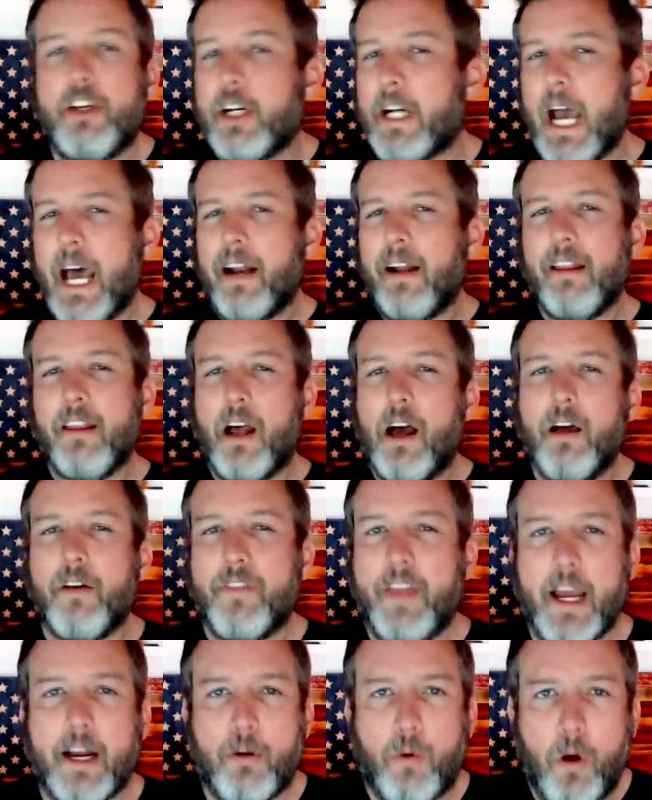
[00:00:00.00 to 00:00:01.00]
You gotta love
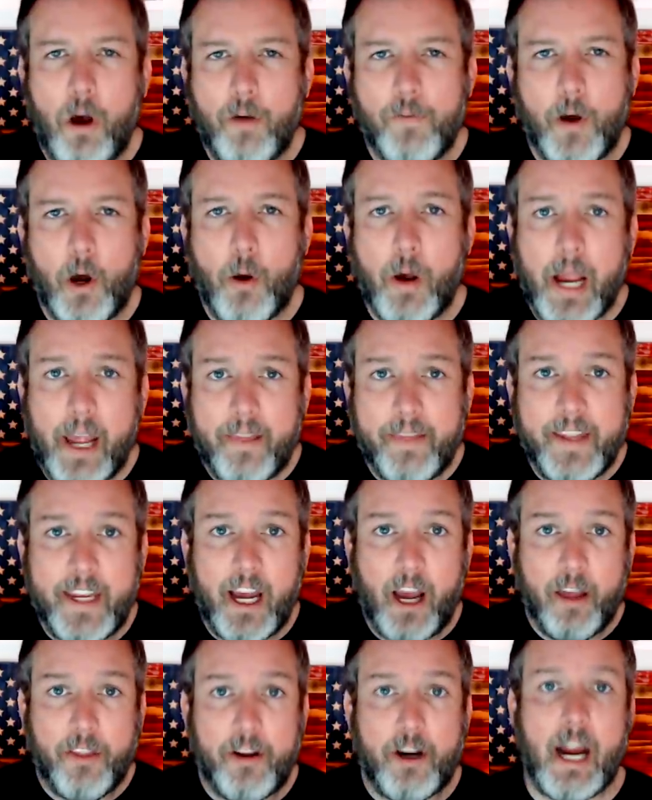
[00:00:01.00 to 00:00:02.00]
that Cuomo and the
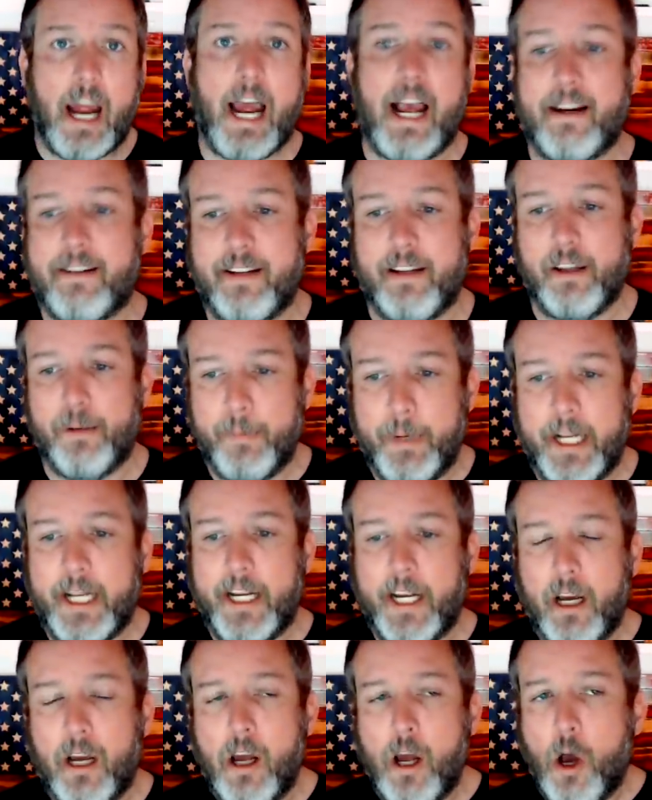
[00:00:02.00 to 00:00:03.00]
other hacks in the
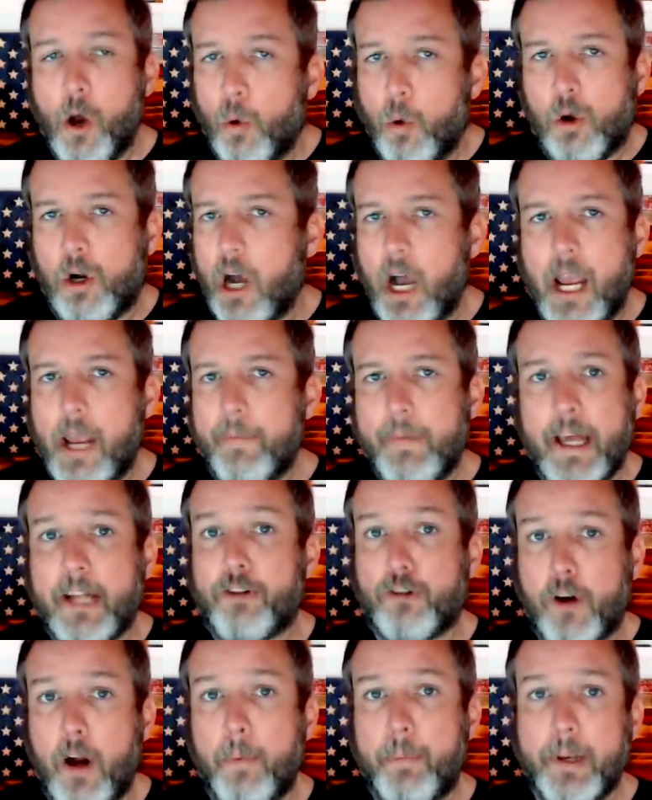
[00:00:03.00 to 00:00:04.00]
media will claim that
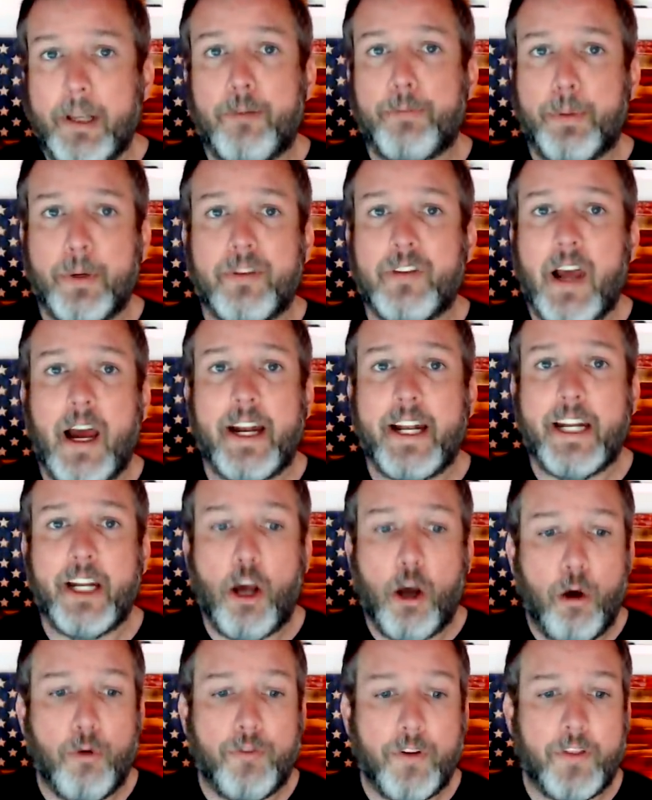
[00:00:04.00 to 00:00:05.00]
Trump is presiding
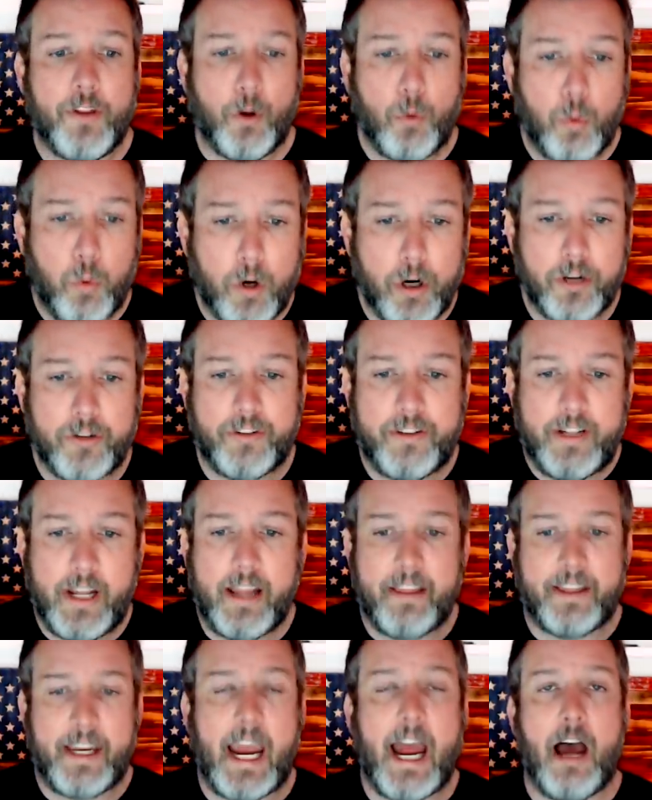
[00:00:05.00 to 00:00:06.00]
over the worst
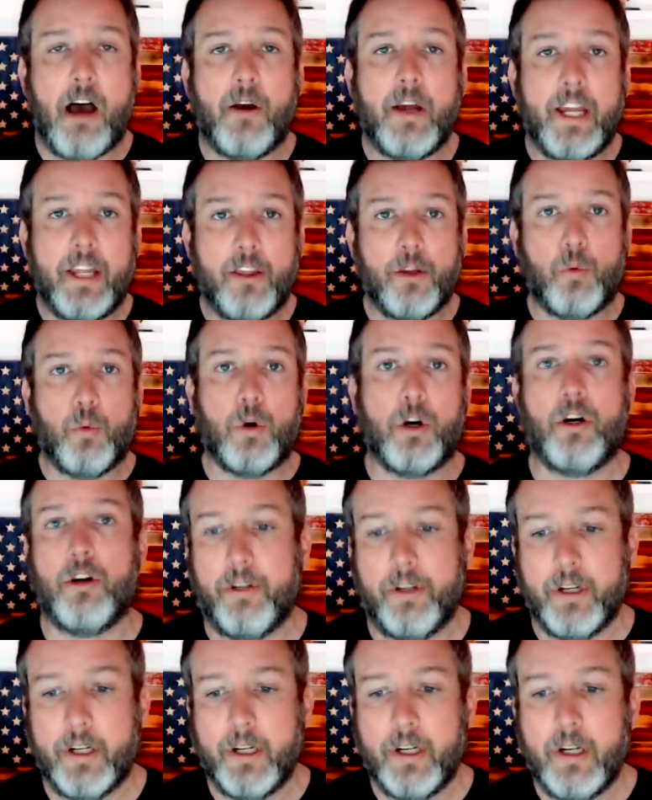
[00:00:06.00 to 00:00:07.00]
death count in the
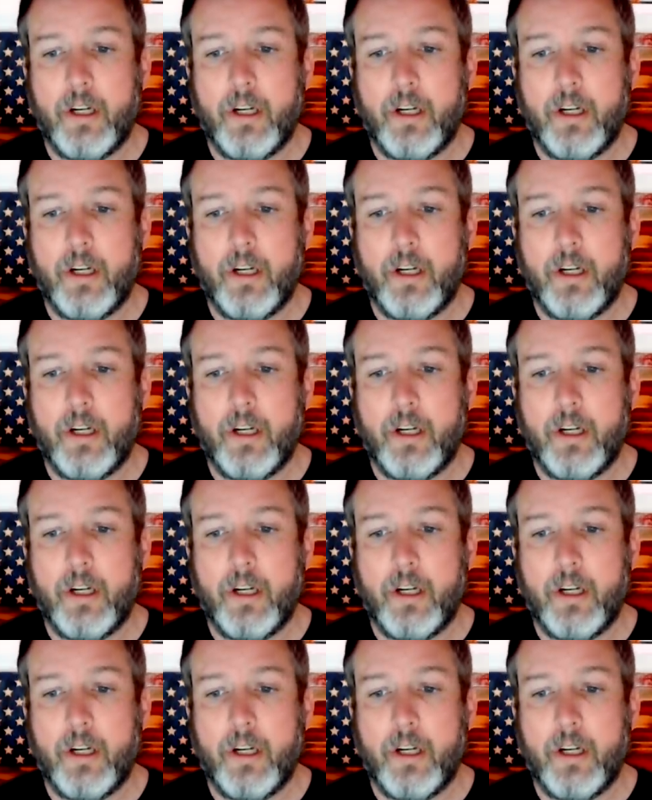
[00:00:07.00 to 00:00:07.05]
world,